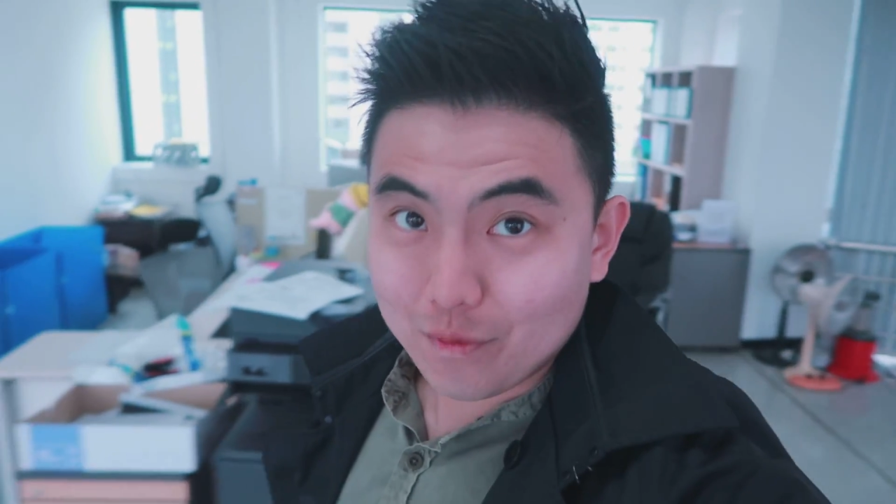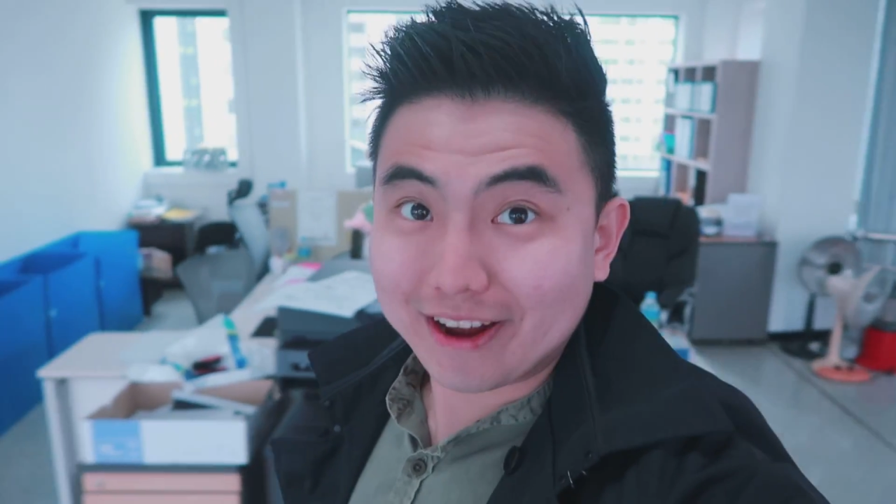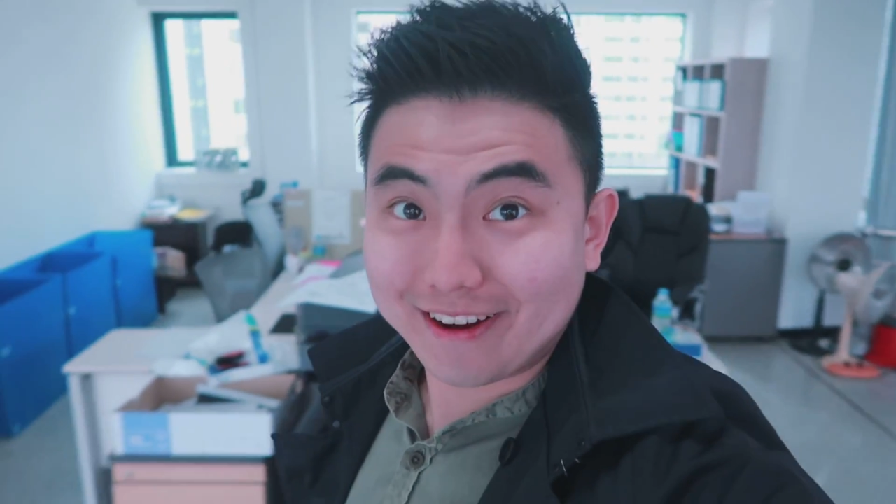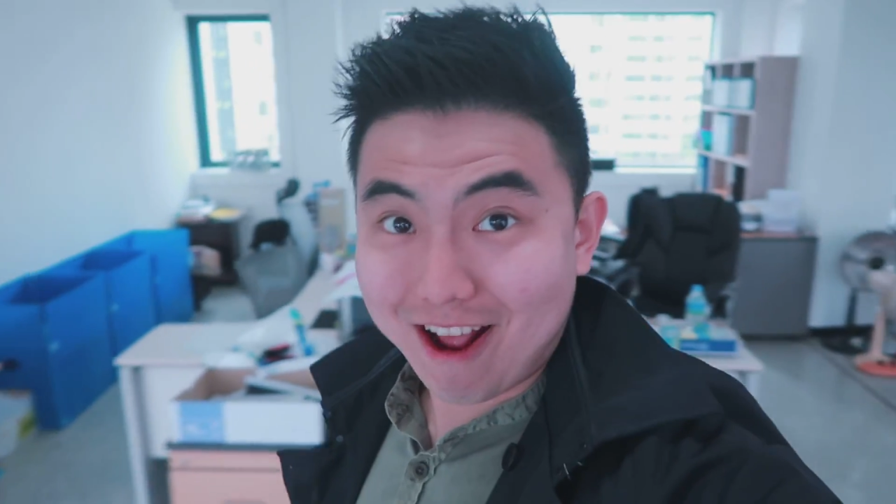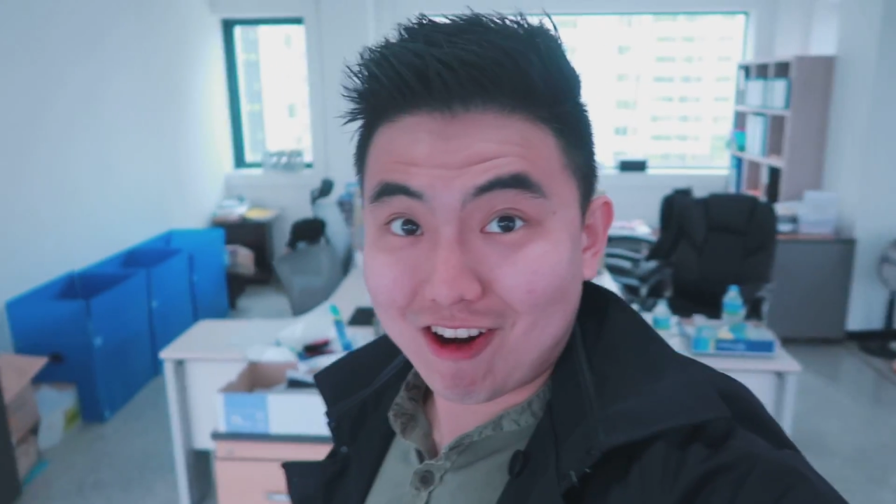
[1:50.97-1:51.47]
We
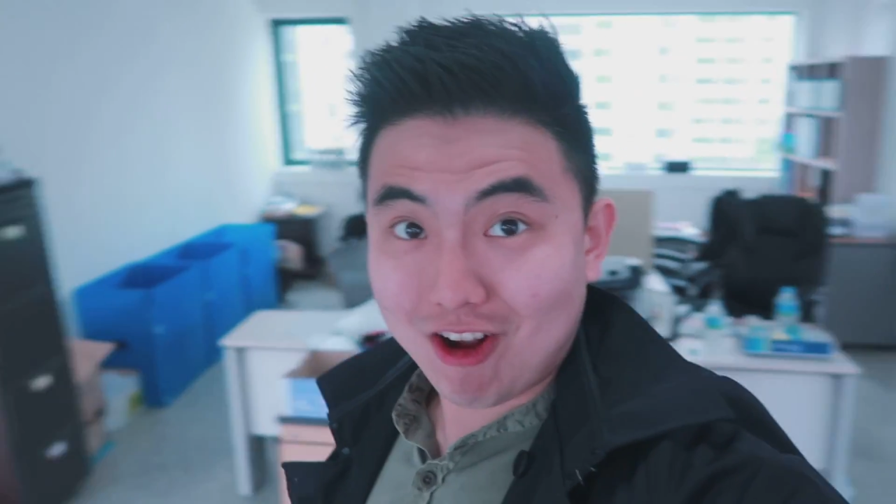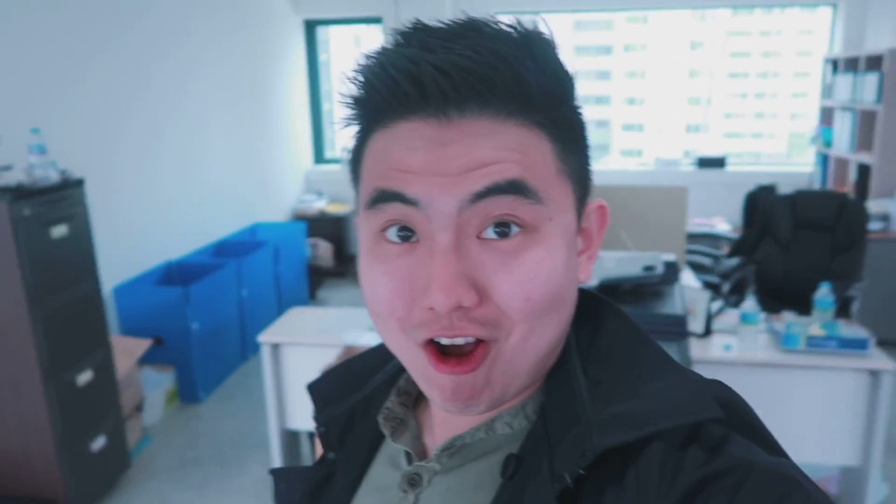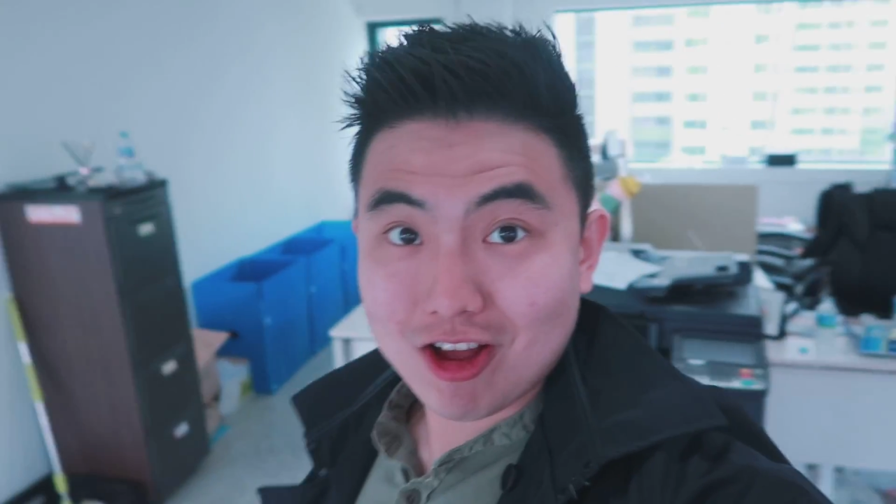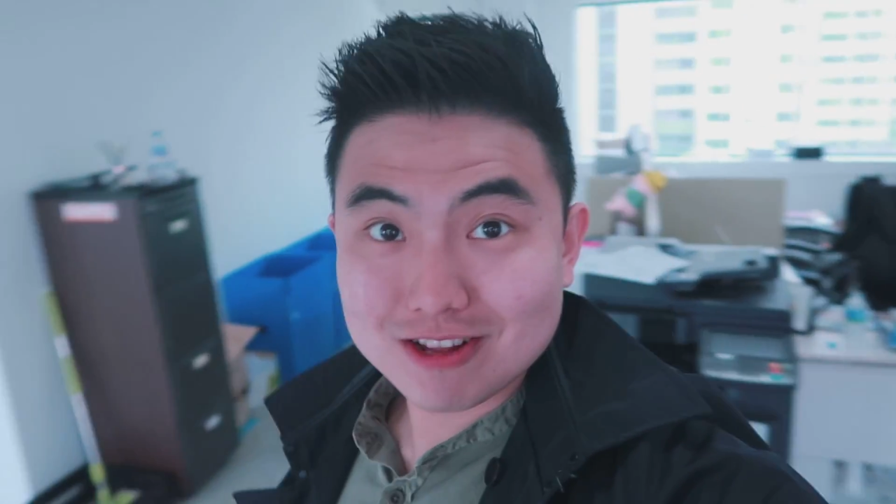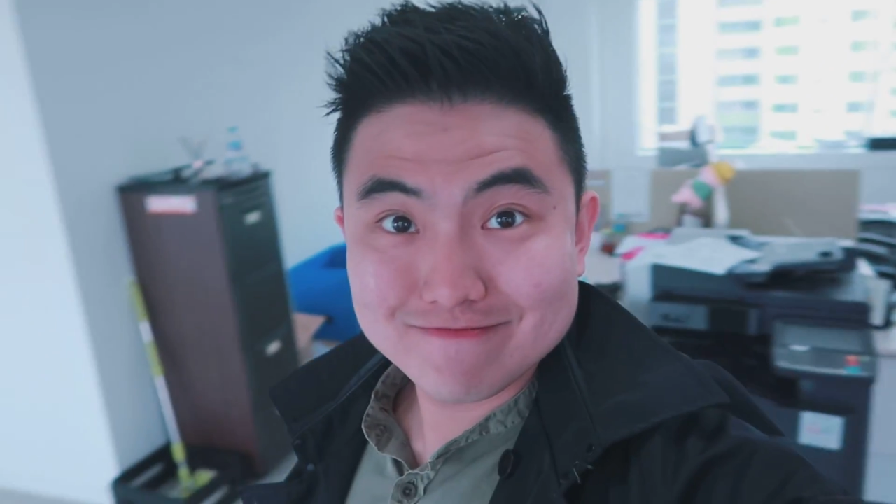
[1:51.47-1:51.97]
got an
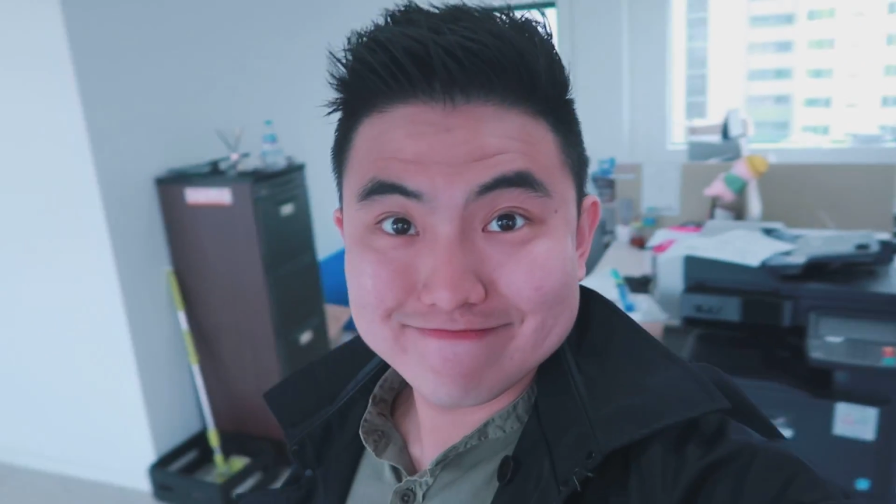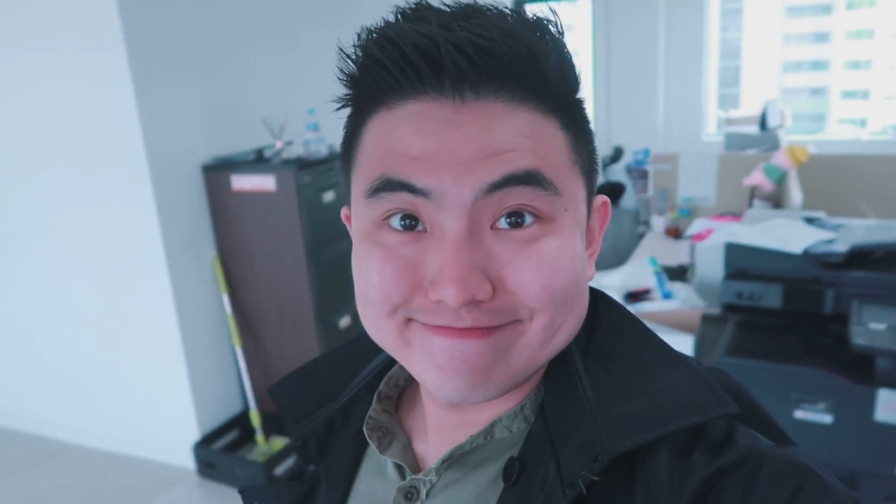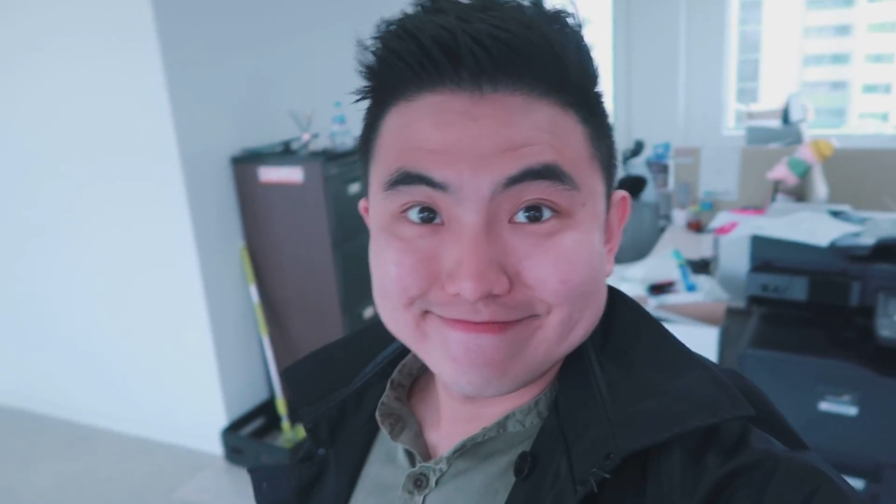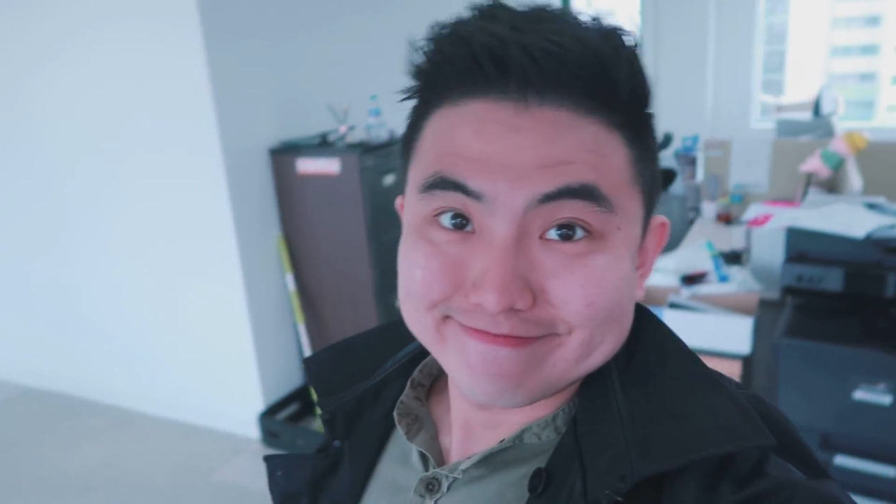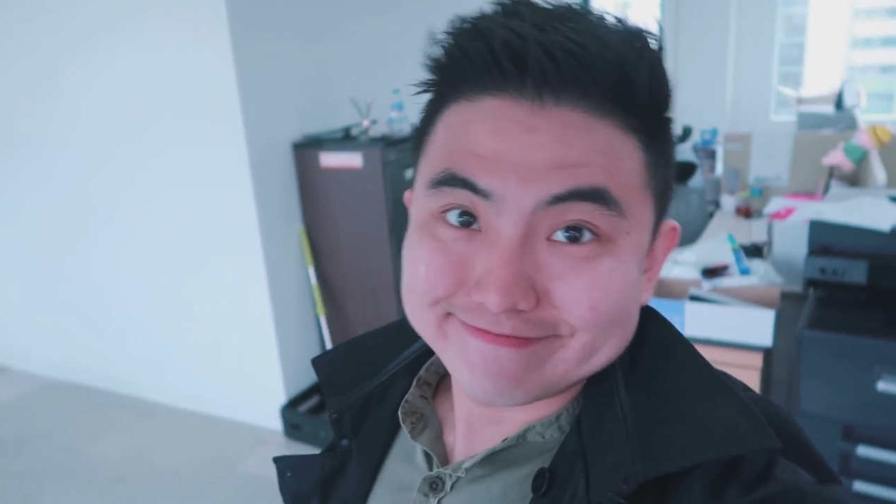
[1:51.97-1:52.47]
aircon
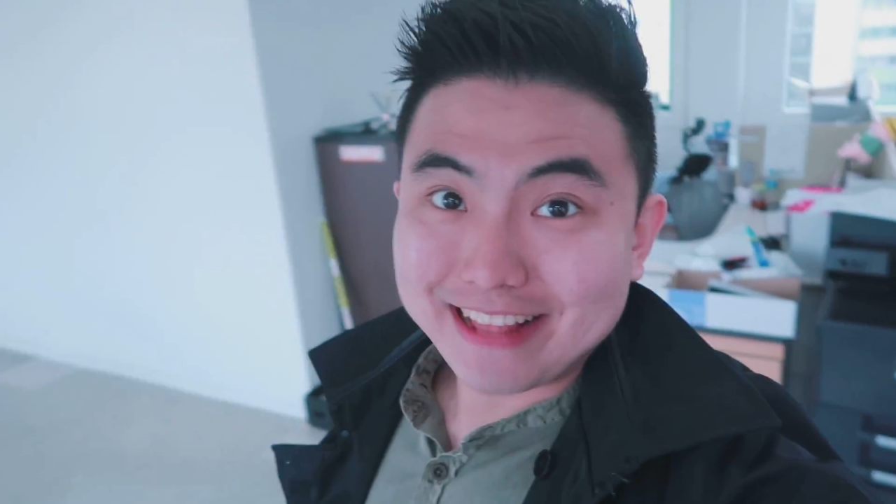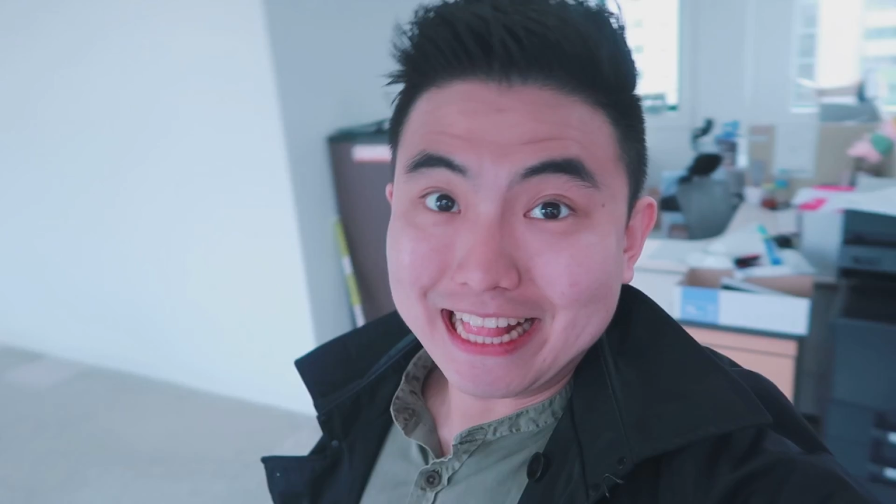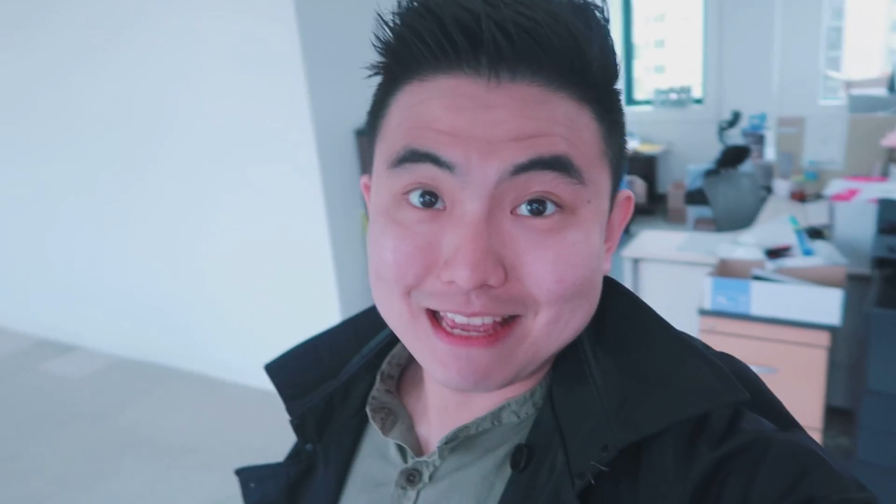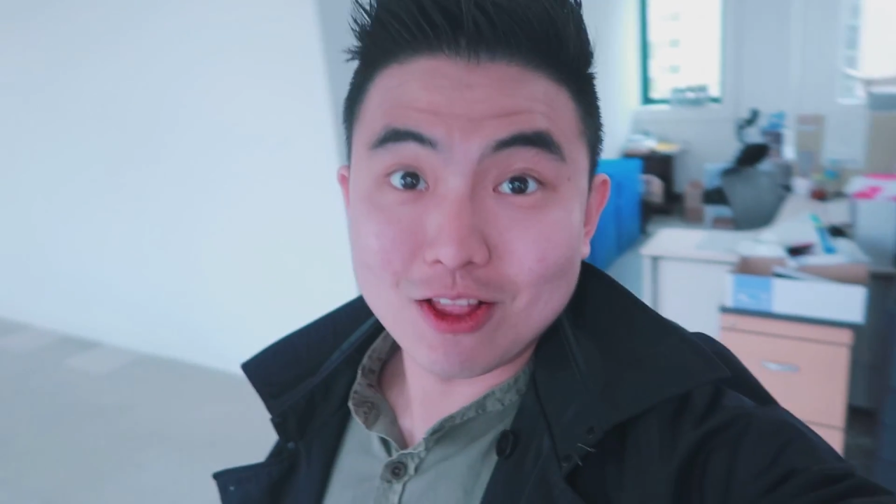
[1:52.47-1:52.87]
that